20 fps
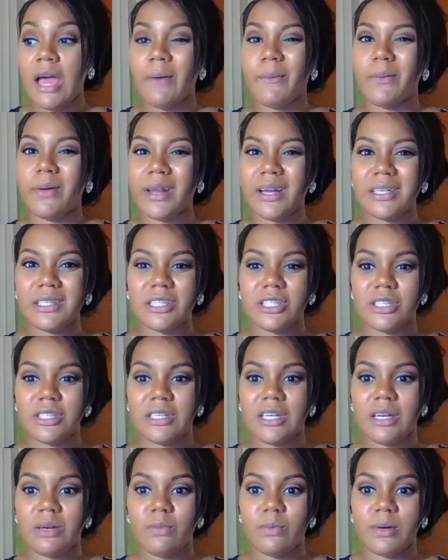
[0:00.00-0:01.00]
What I just
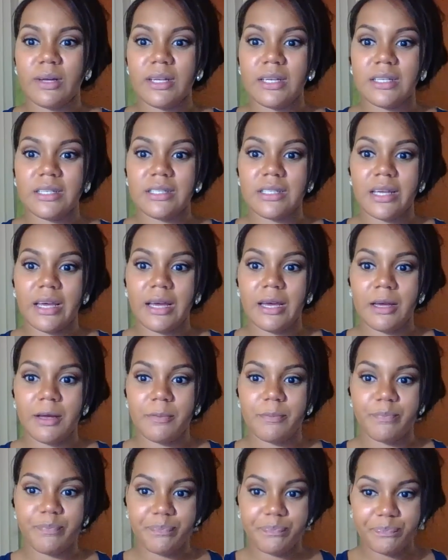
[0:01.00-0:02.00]
did was
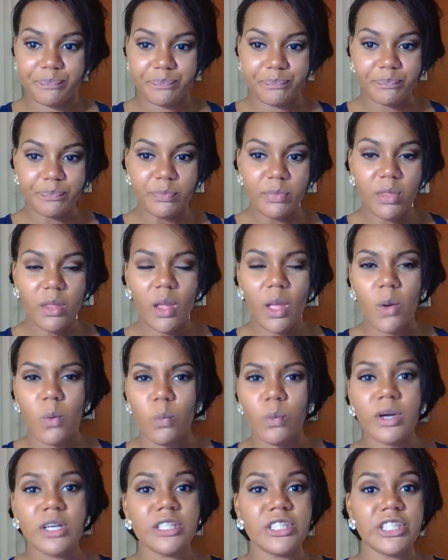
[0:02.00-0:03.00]

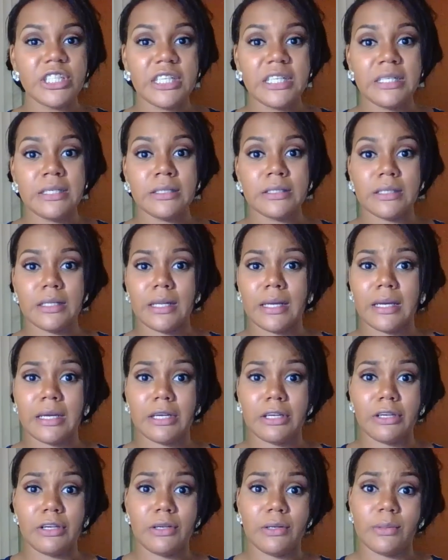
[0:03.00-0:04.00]
wear jeans and like a
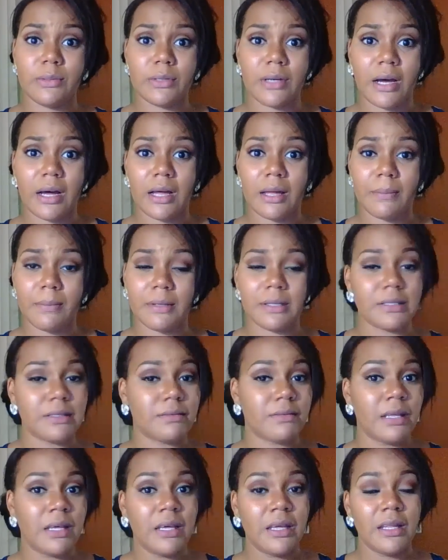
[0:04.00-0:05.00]
cute top
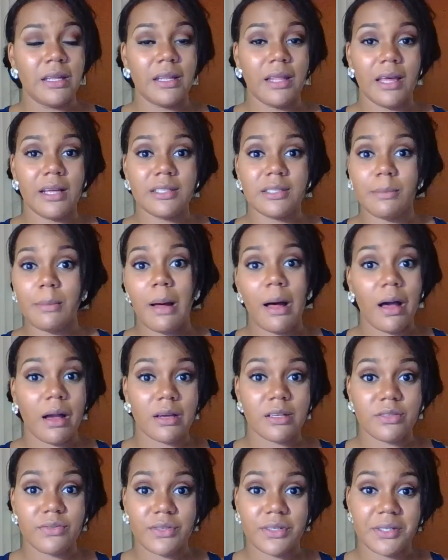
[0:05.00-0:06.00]
and like some
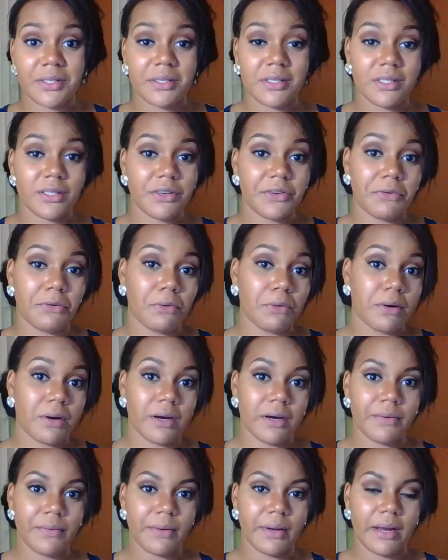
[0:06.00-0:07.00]
Oxfords
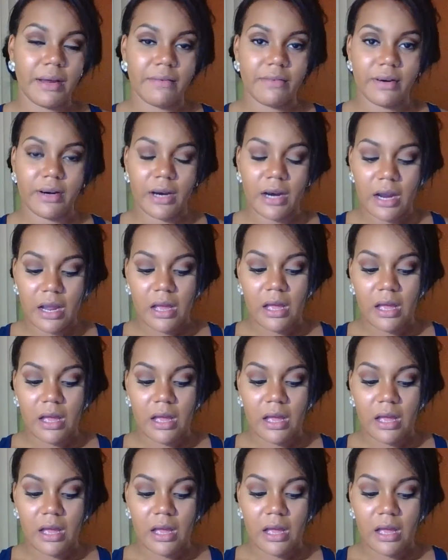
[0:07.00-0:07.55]
or whatever.